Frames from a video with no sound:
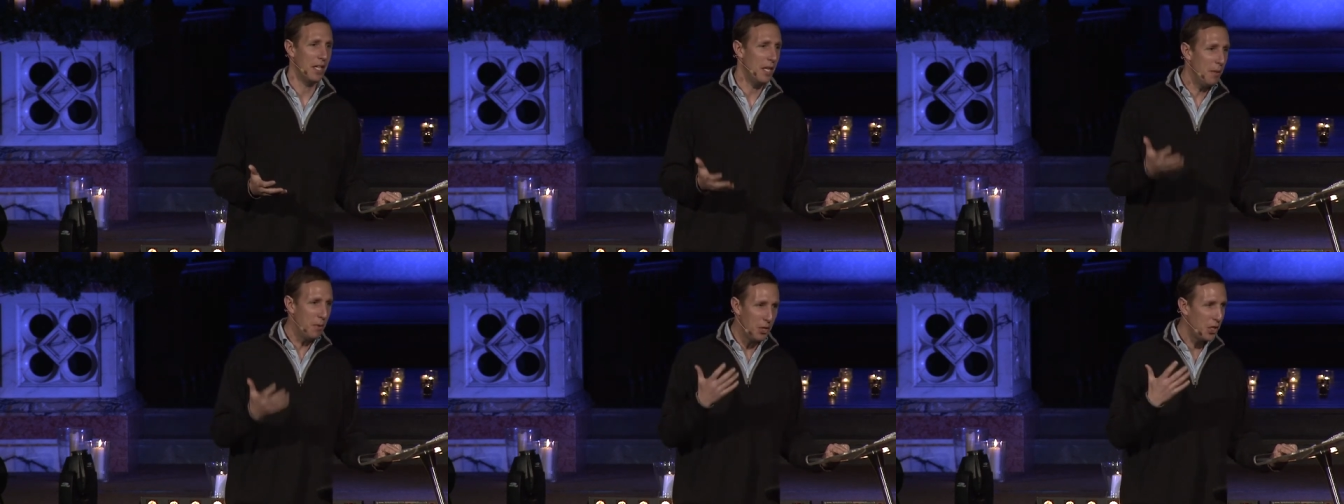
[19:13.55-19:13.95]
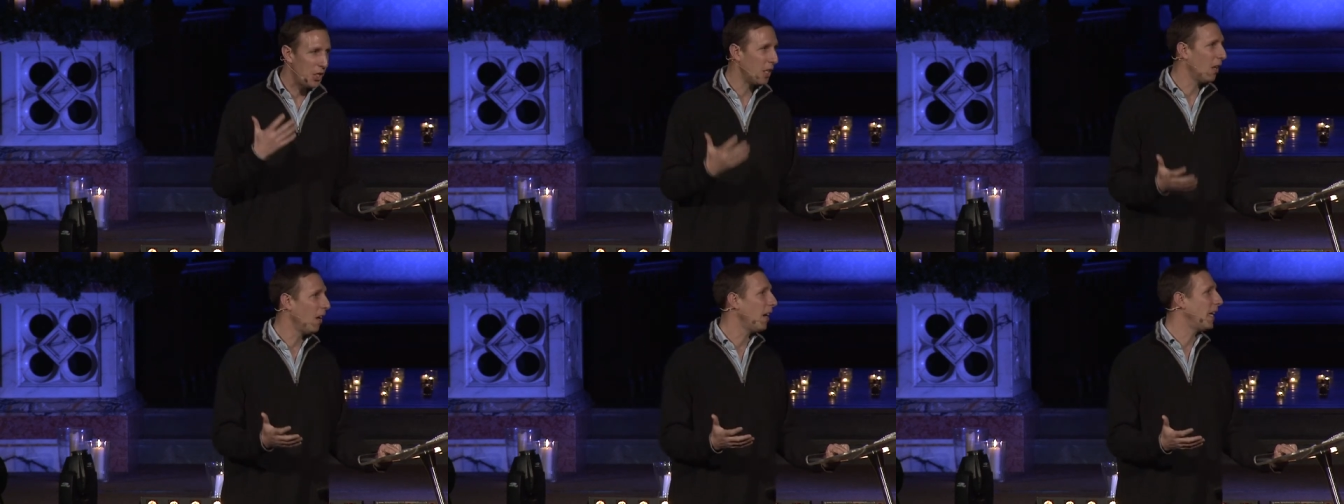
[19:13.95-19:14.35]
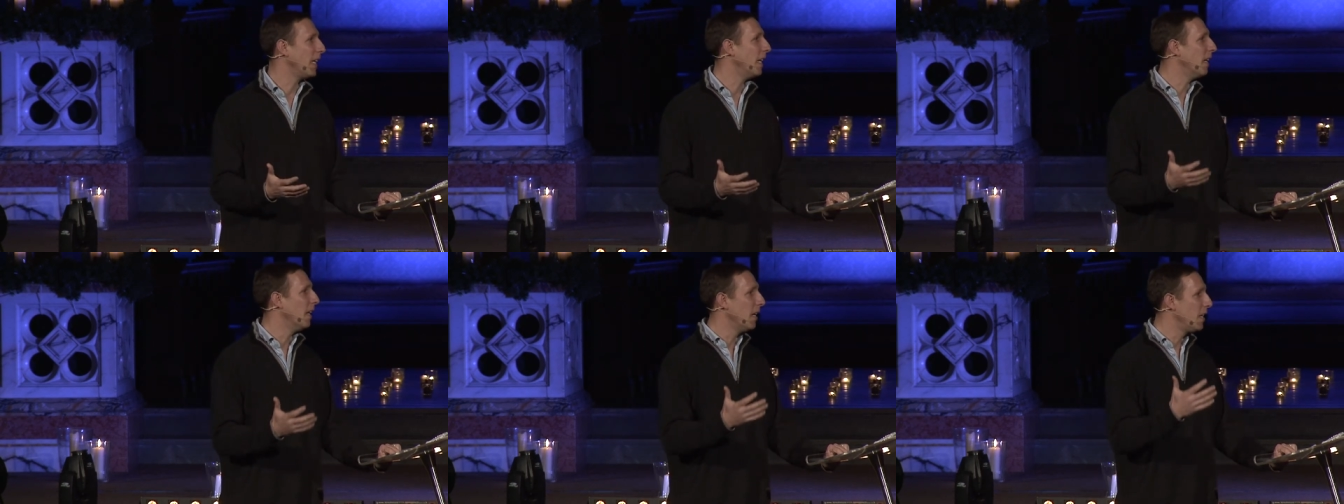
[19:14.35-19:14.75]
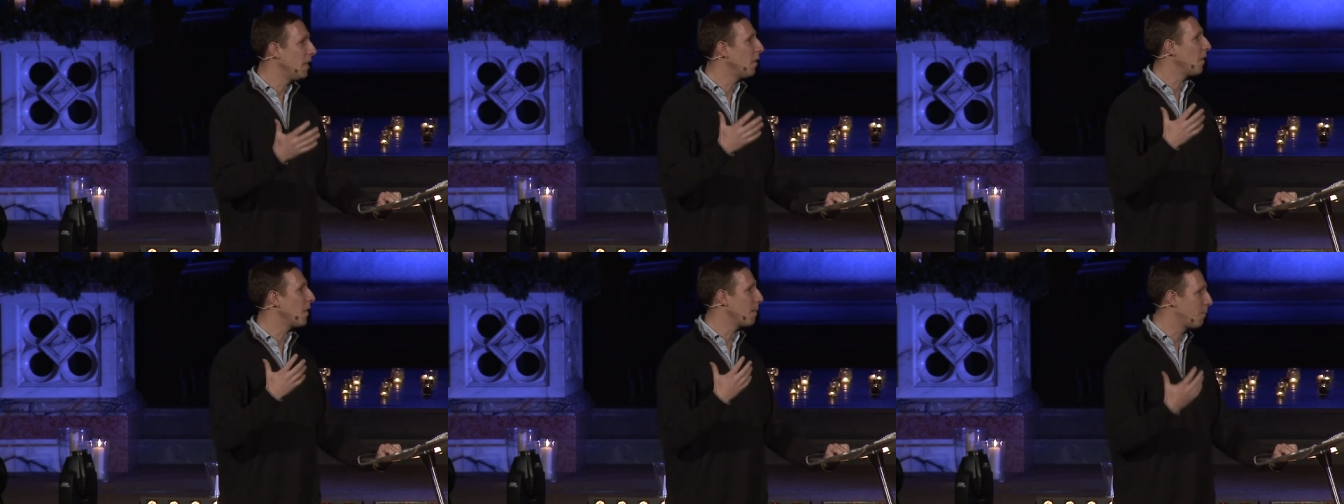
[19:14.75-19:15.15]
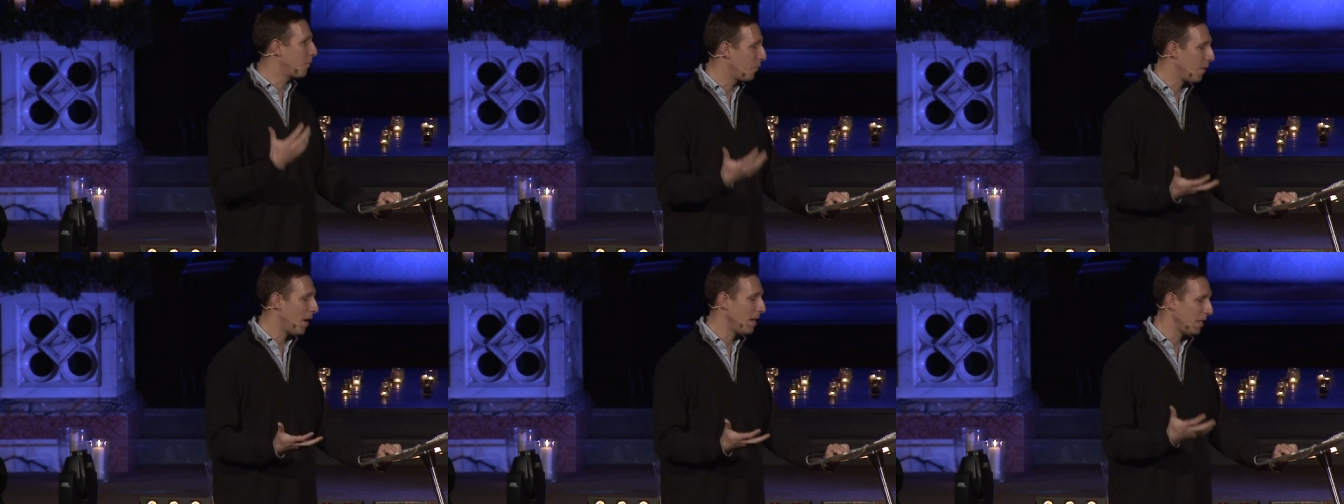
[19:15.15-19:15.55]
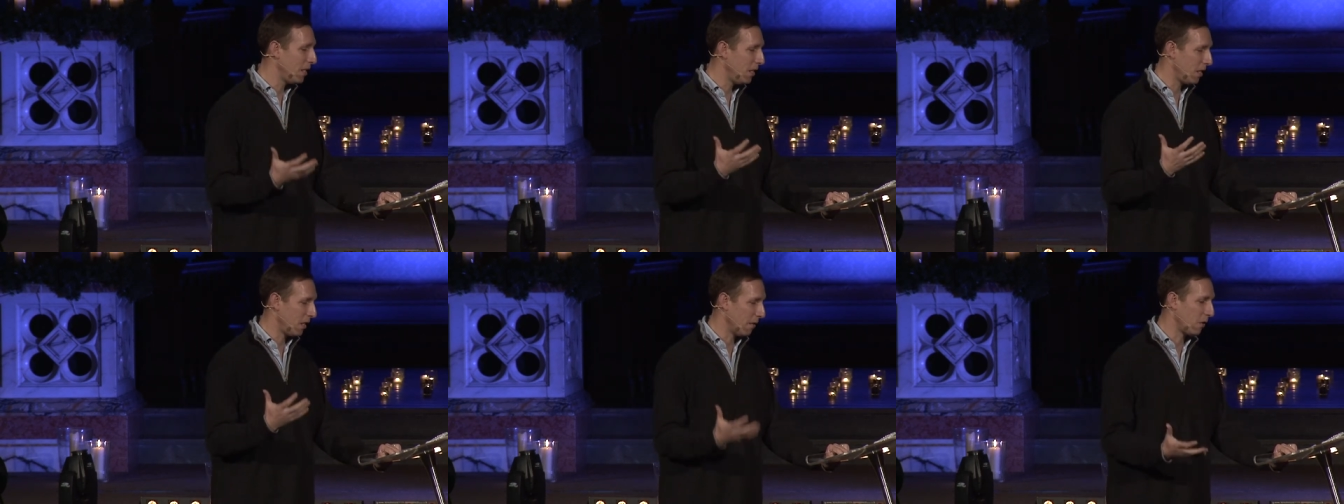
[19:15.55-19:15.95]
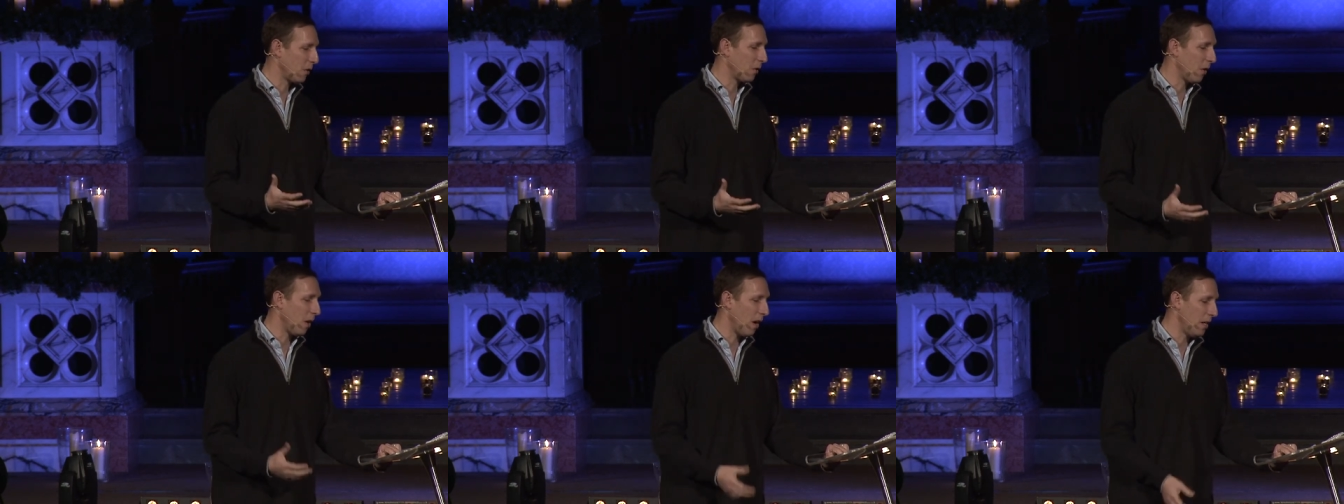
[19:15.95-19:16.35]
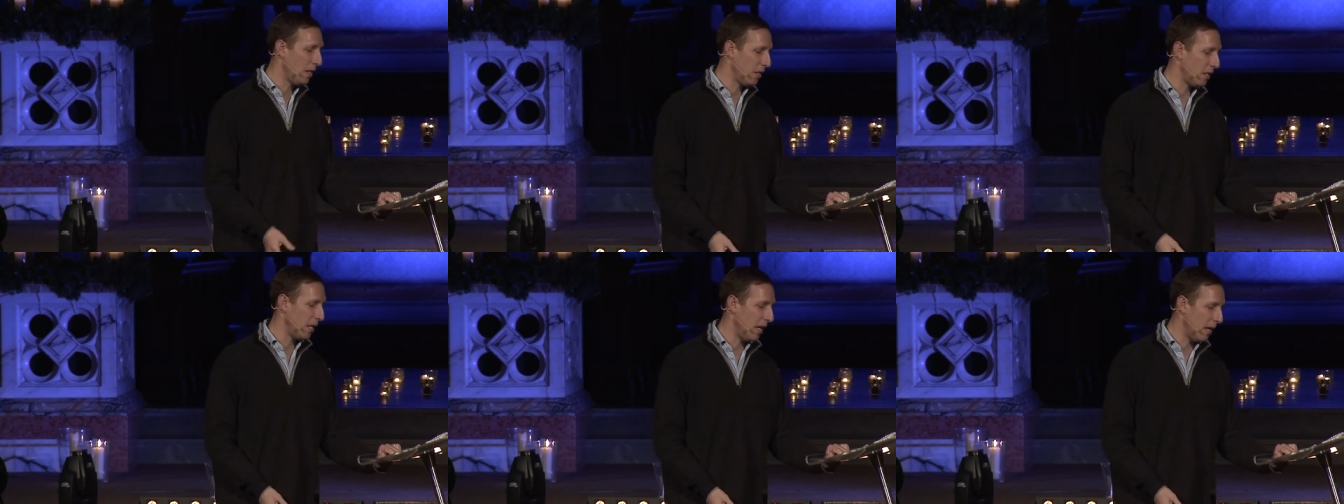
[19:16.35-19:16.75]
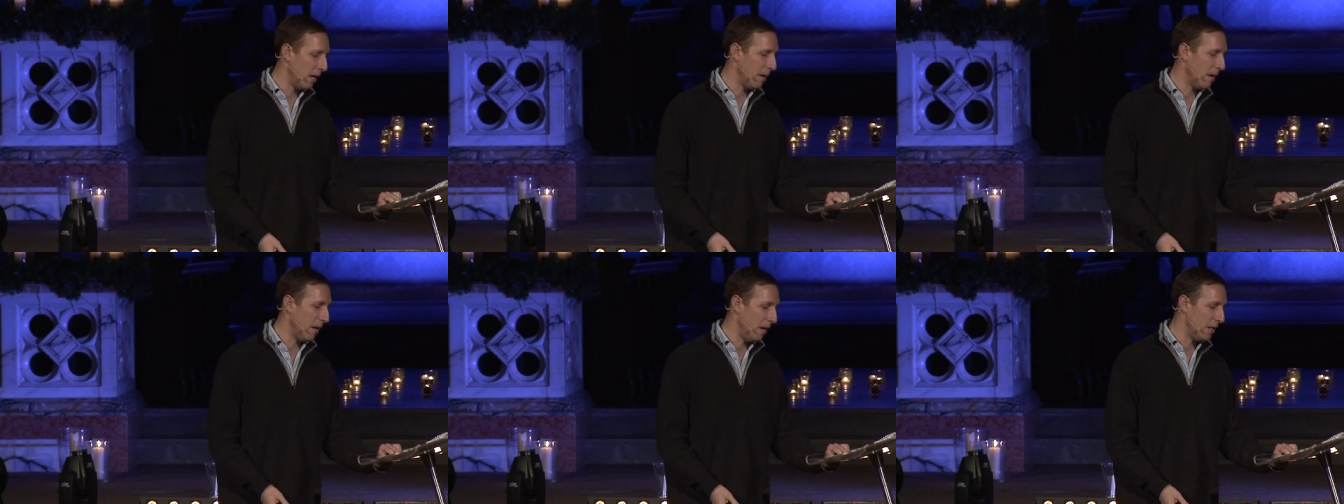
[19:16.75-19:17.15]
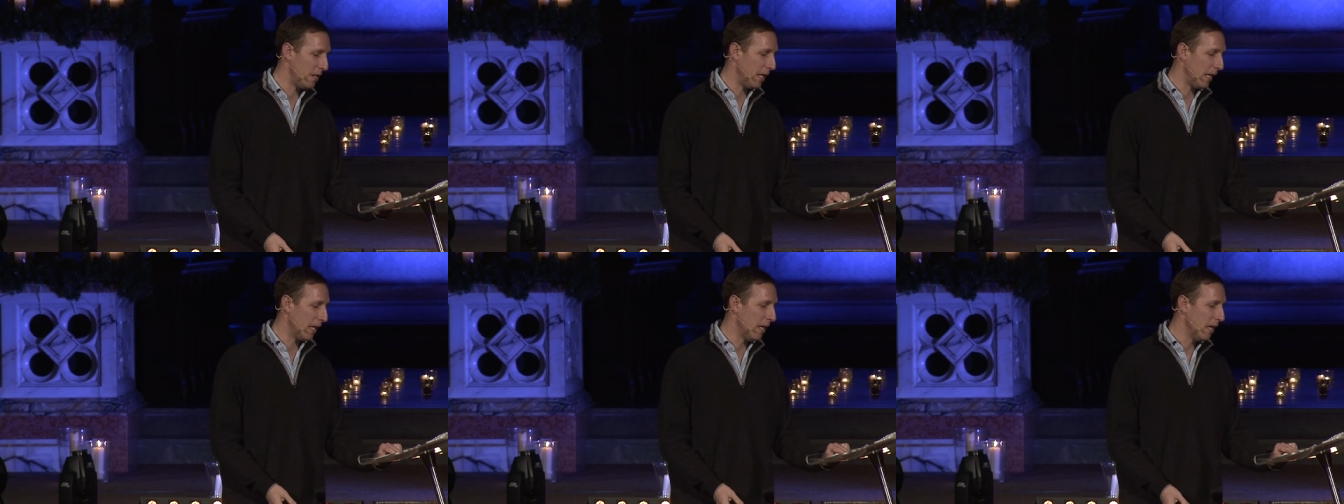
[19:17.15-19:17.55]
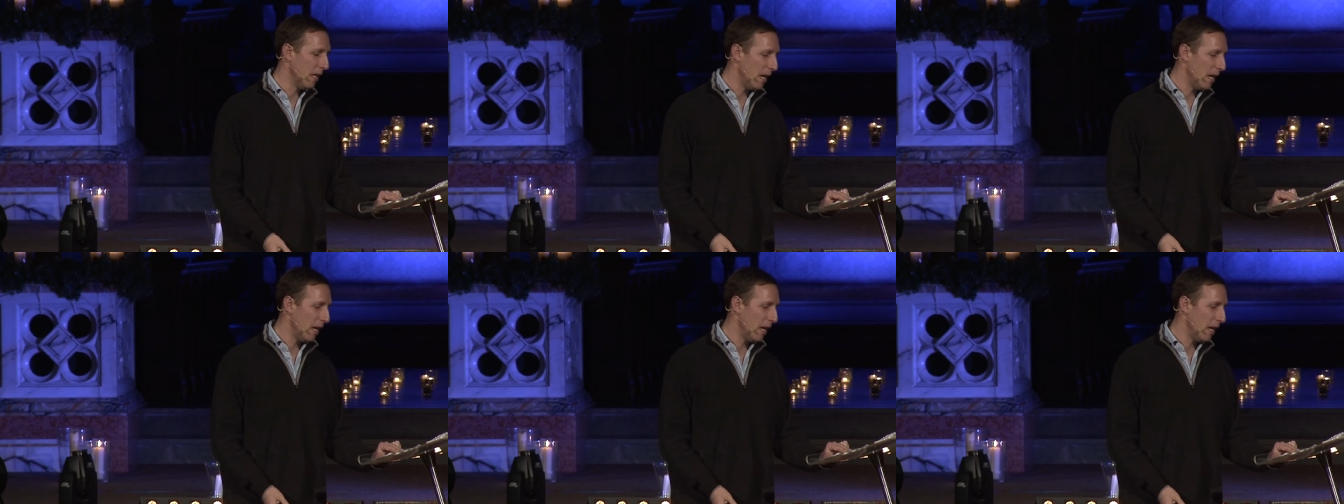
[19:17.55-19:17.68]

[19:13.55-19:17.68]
You shine. You are the presence of Christ in a hurting